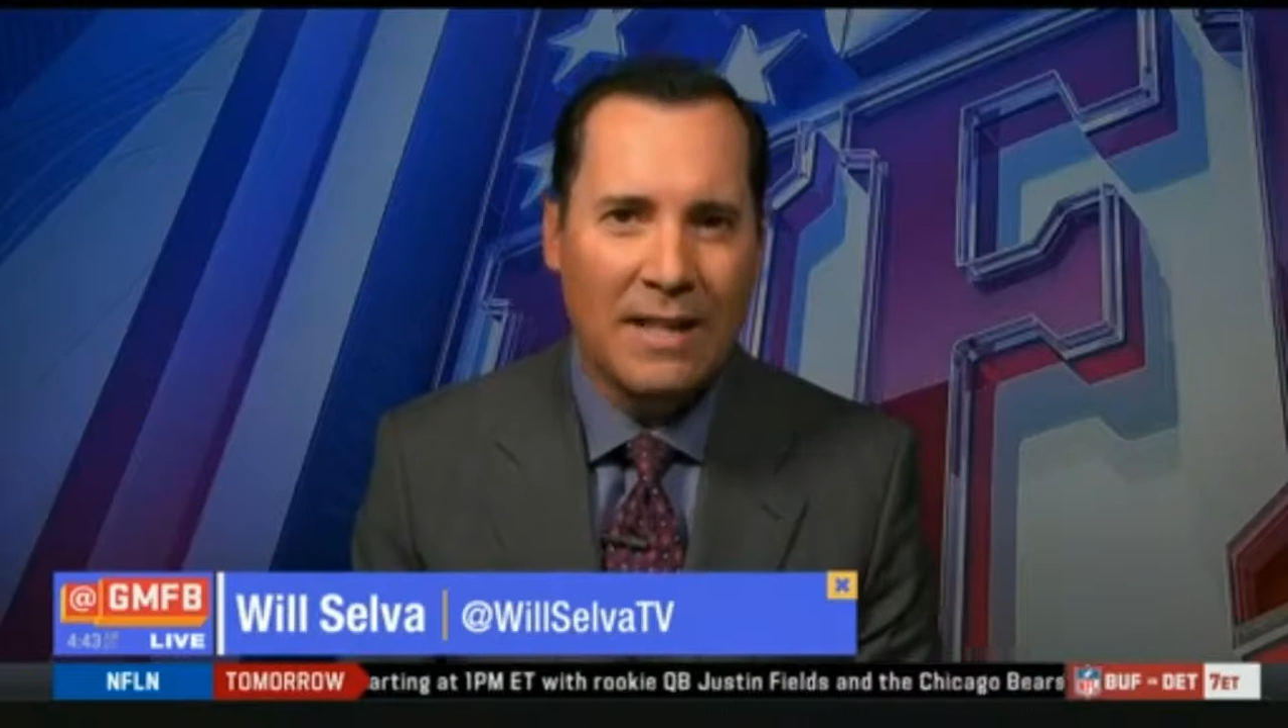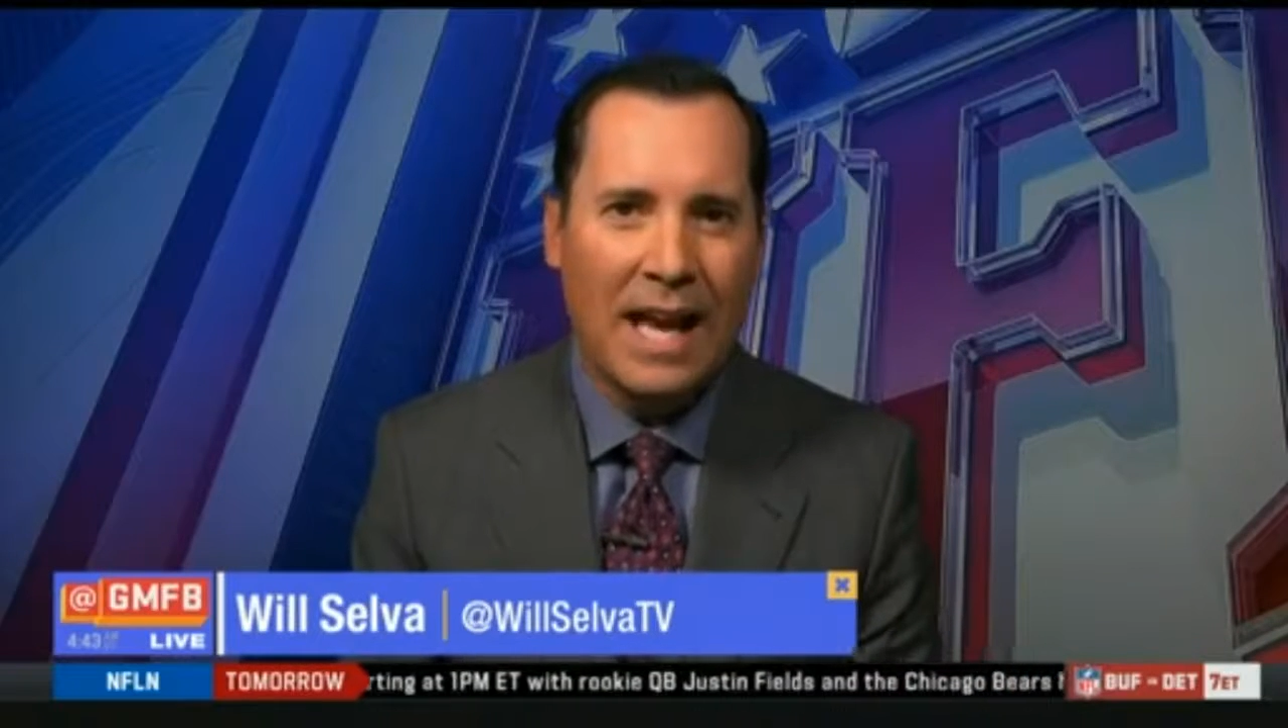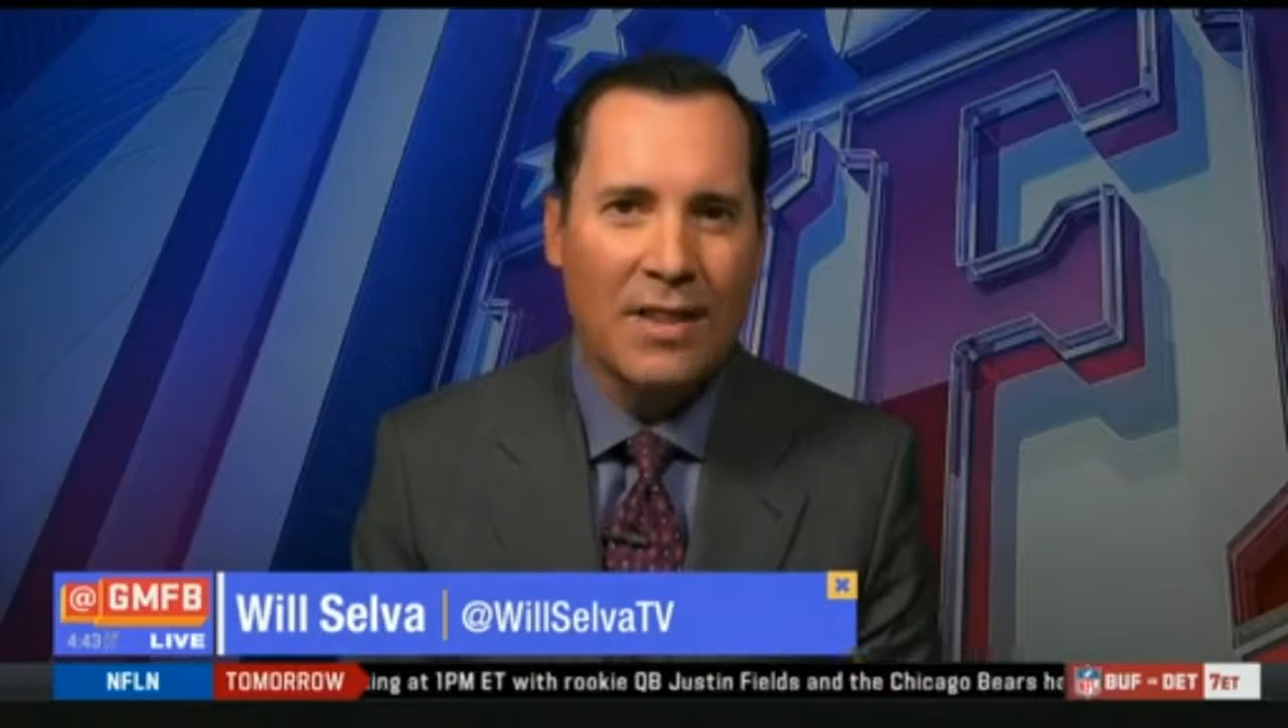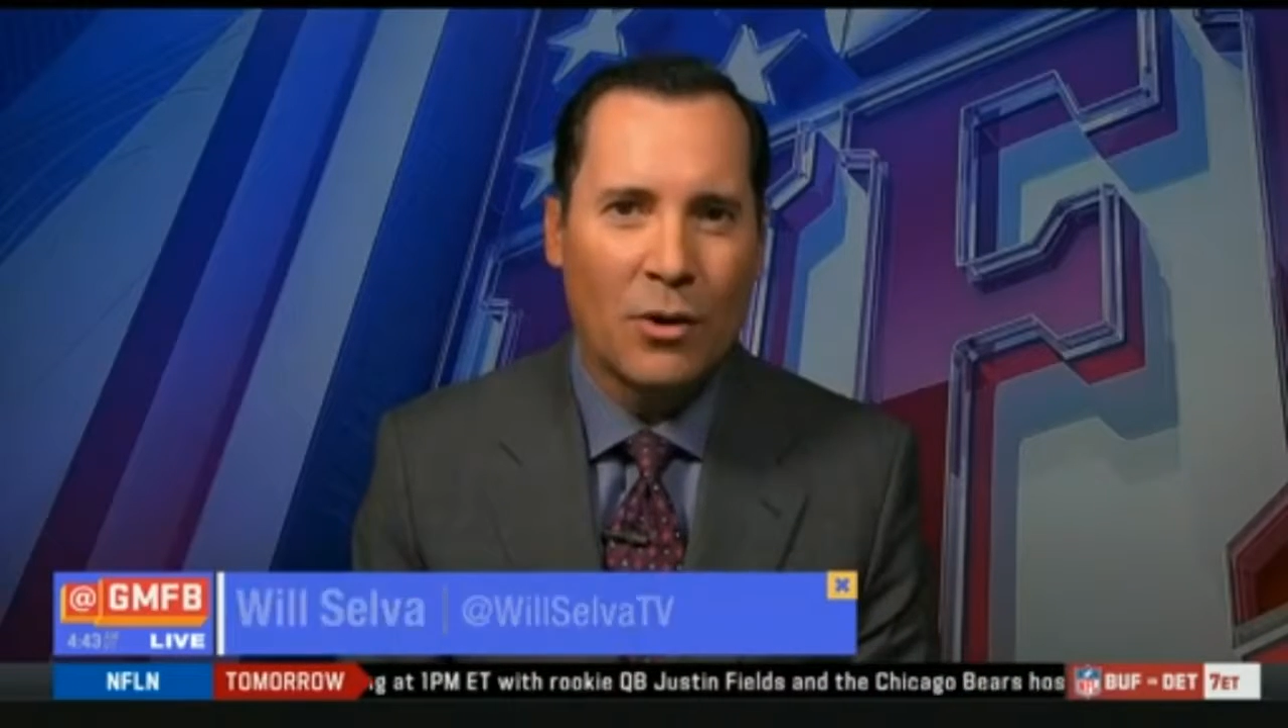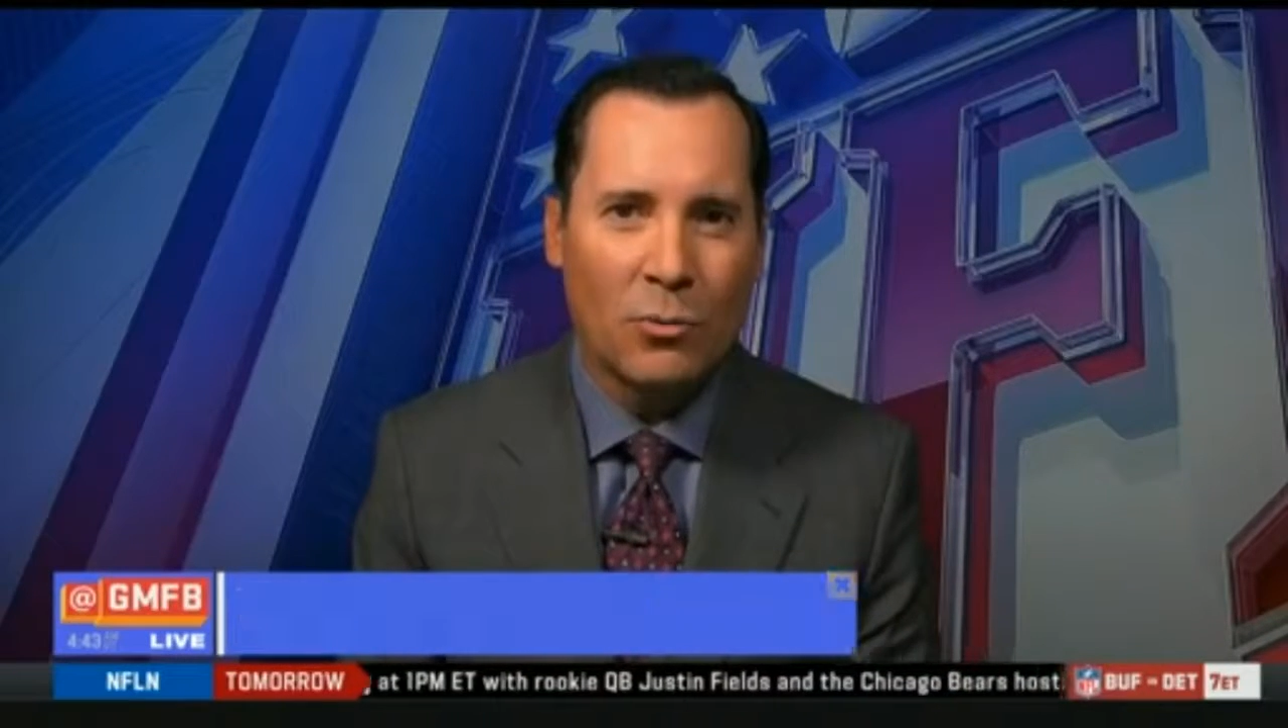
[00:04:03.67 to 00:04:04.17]

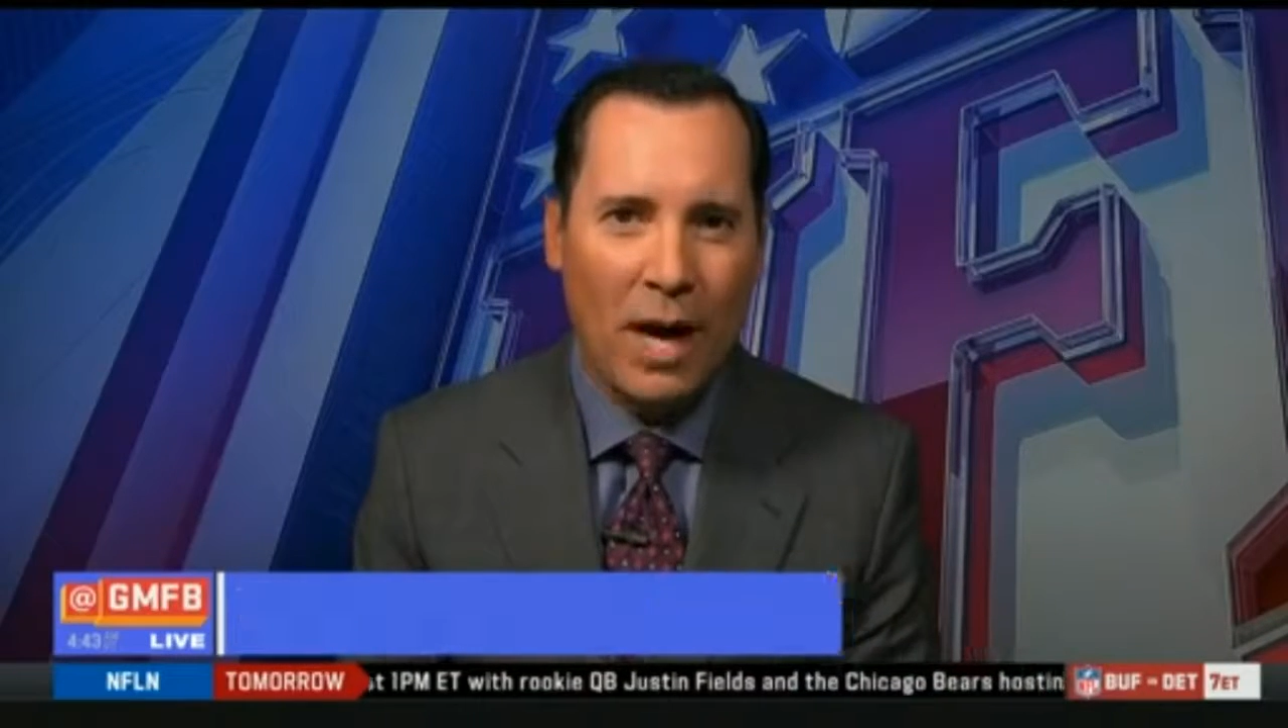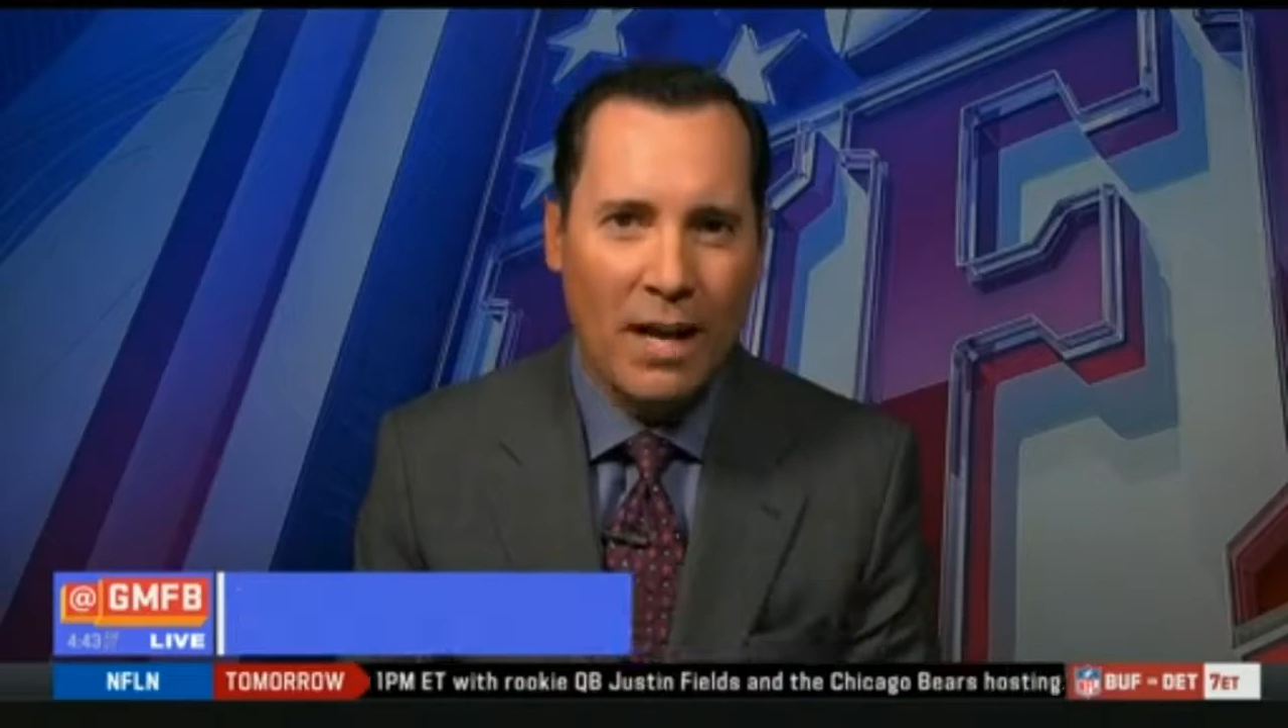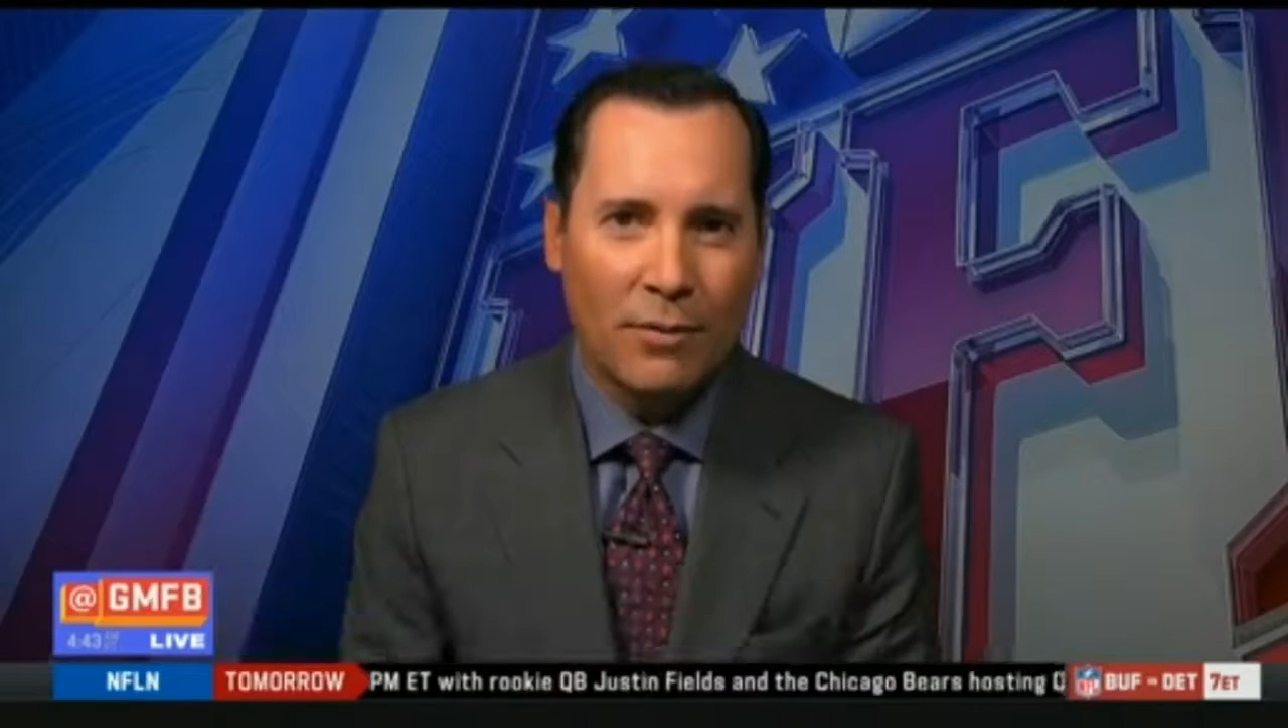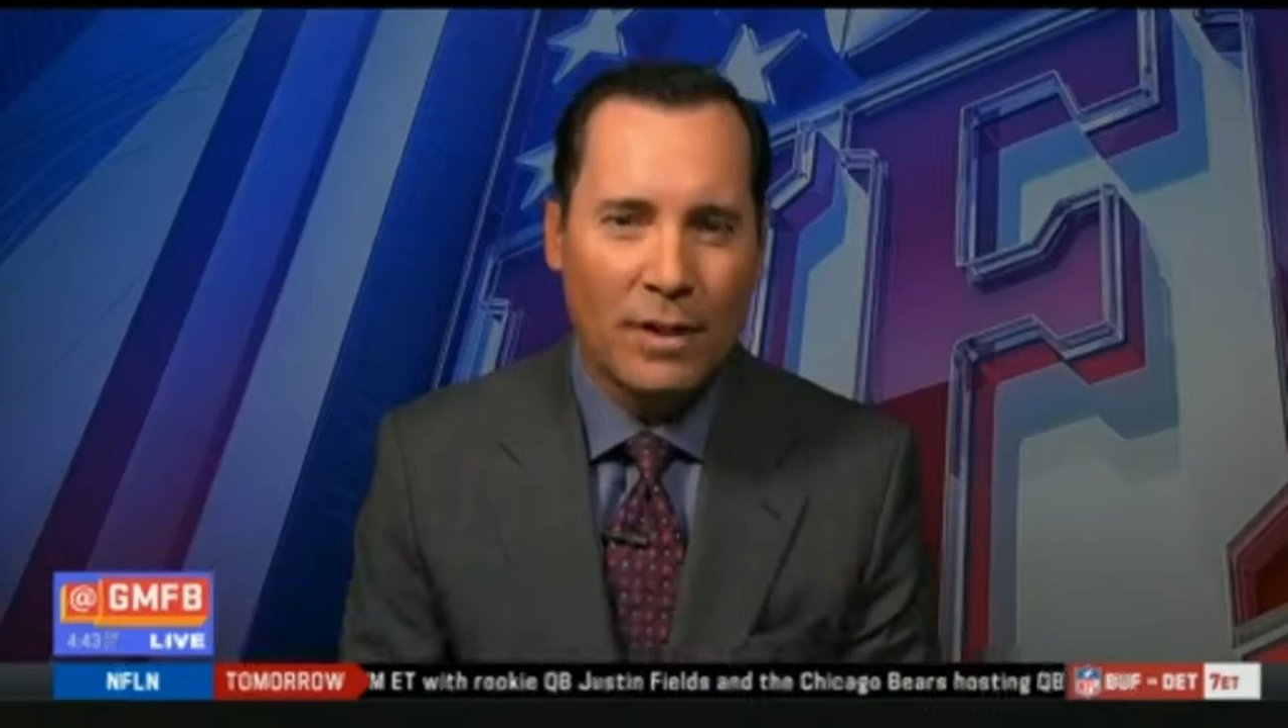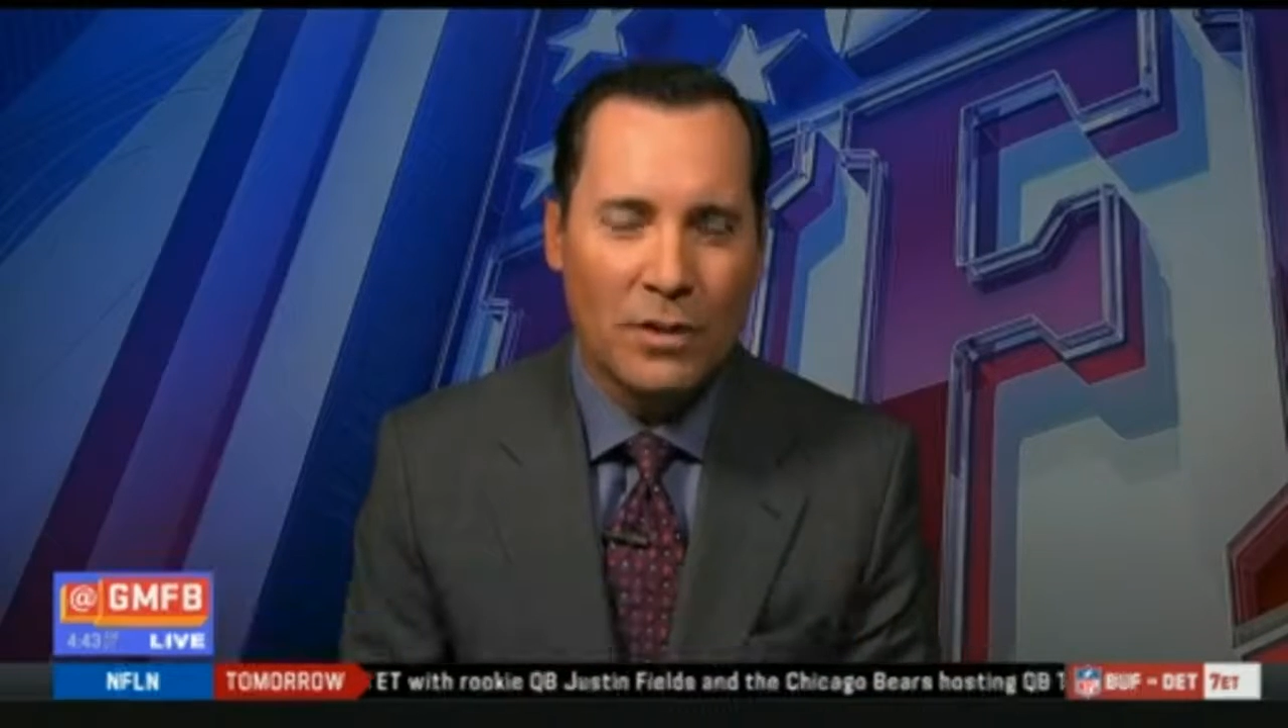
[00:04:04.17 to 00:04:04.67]
and the
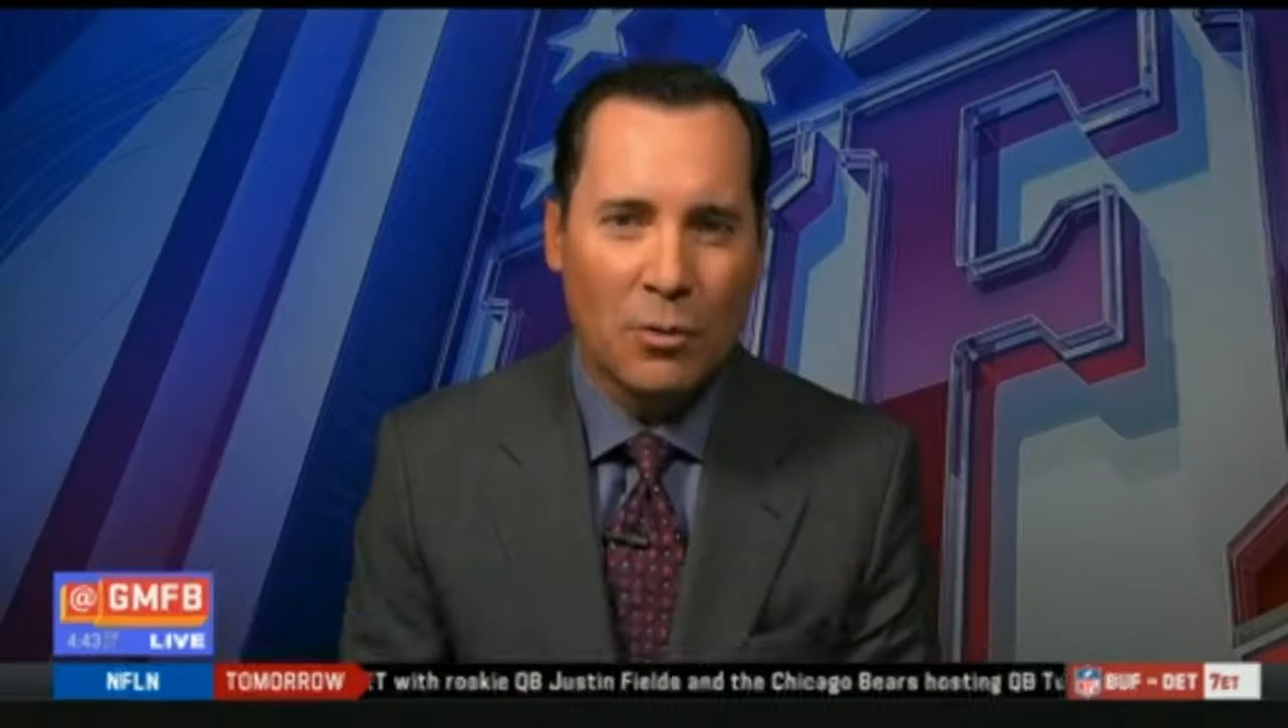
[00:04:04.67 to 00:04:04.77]
Ravens